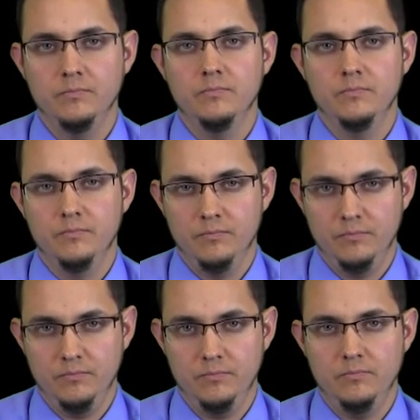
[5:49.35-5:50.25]

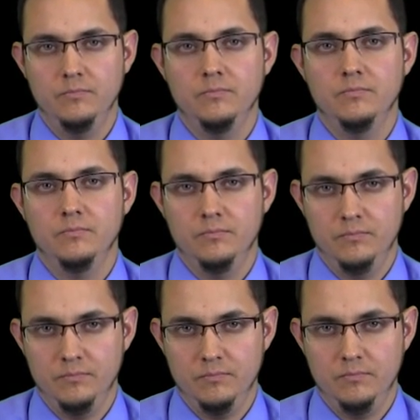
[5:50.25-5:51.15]

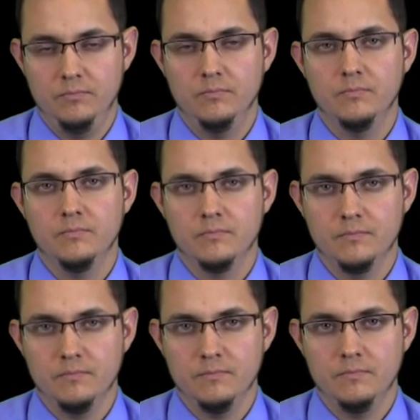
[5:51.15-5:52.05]

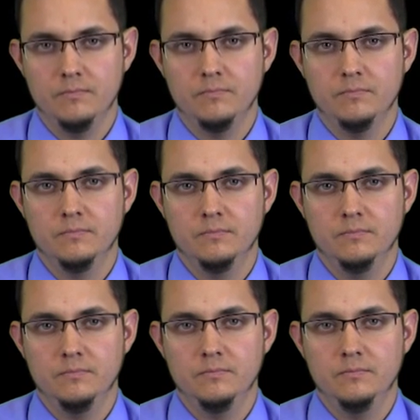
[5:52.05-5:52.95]

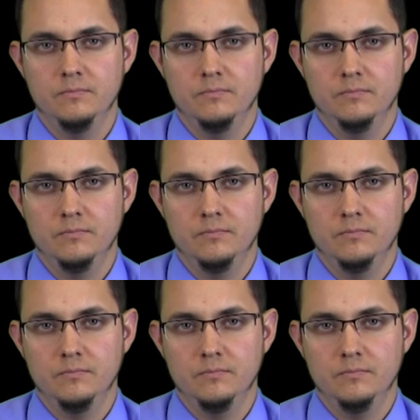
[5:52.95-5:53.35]
No words are spoken by the person on screen.